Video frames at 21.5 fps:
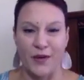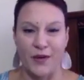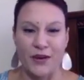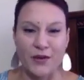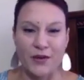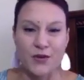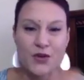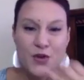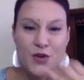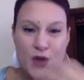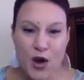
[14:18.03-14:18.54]
We
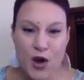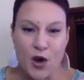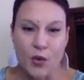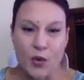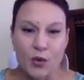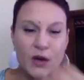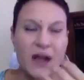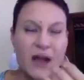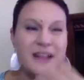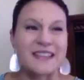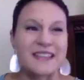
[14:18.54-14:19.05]
don't know,
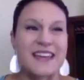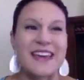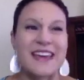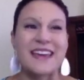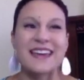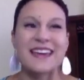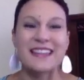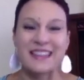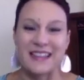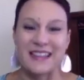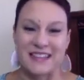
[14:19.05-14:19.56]
we're not
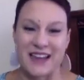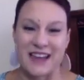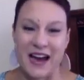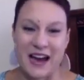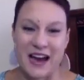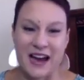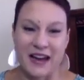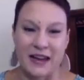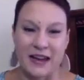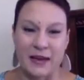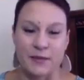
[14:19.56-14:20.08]
taking the
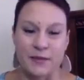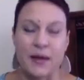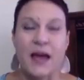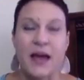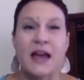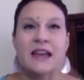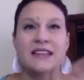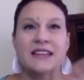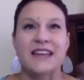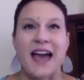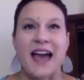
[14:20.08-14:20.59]
time
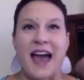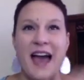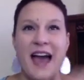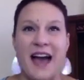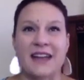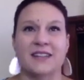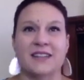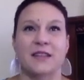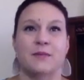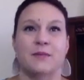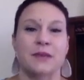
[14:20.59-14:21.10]
to
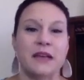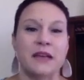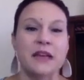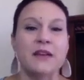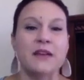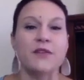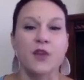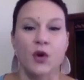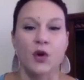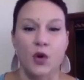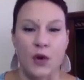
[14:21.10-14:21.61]
ask
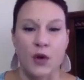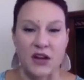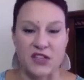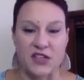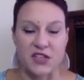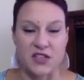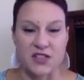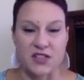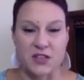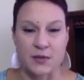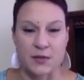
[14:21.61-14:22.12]
meaningful
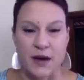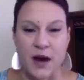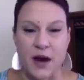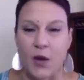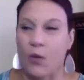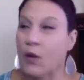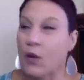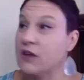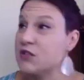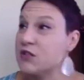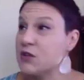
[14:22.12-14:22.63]
questions
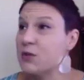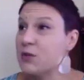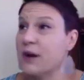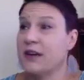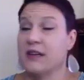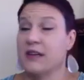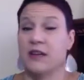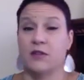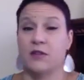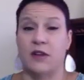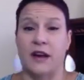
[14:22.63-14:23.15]
about, what do I
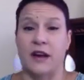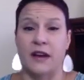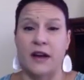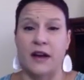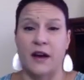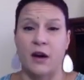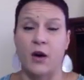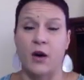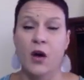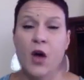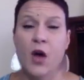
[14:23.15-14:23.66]
need right
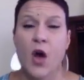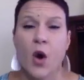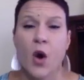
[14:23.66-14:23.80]
now?